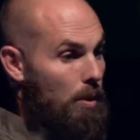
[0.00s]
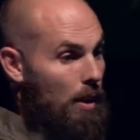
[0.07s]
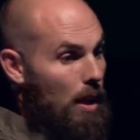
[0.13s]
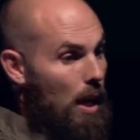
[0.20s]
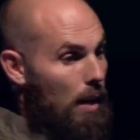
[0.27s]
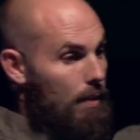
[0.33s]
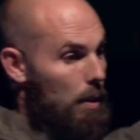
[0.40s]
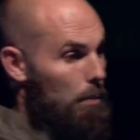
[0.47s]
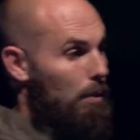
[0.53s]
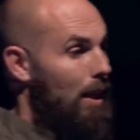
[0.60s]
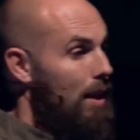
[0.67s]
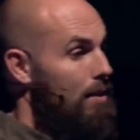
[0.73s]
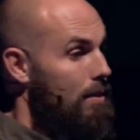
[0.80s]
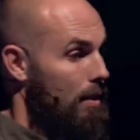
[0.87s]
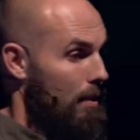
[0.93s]
the God that
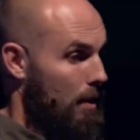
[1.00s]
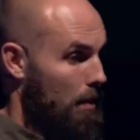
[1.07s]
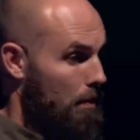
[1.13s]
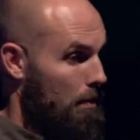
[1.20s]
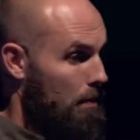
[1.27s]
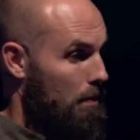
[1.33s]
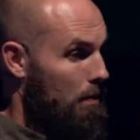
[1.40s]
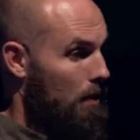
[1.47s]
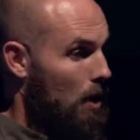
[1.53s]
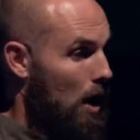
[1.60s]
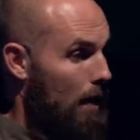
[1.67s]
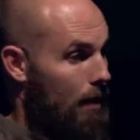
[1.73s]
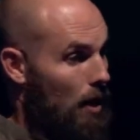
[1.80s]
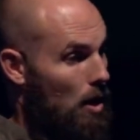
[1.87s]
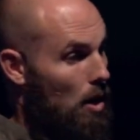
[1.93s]
planted them, the
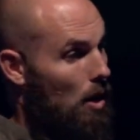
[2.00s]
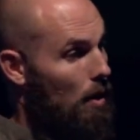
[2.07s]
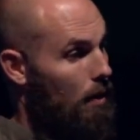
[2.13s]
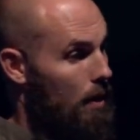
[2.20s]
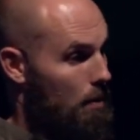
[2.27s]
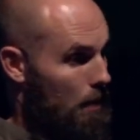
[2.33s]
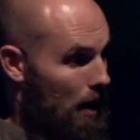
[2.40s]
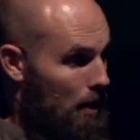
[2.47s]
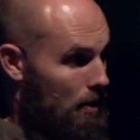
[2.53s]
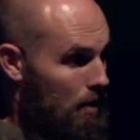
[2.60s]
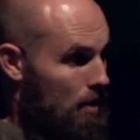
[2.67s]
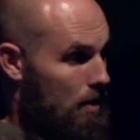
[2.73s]
God that called them out